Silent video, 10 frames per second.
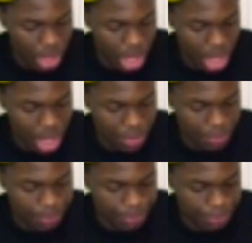
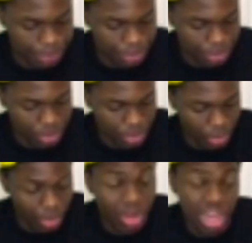
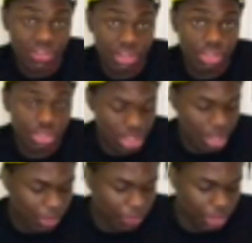my grandfather used to
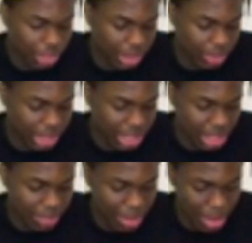come over and he would eat,
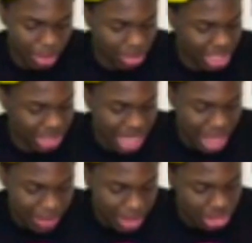like, my mom would make
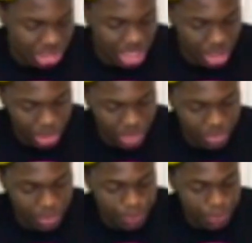salmon or steak or
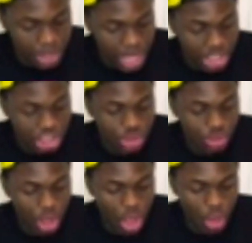whatever, and she
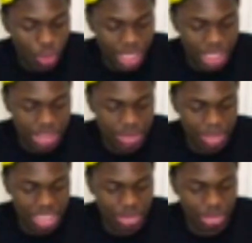would always
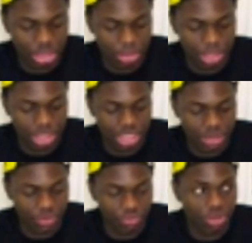make something completely
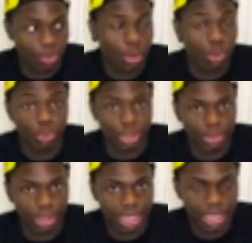different from what we
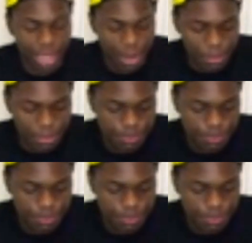were eating.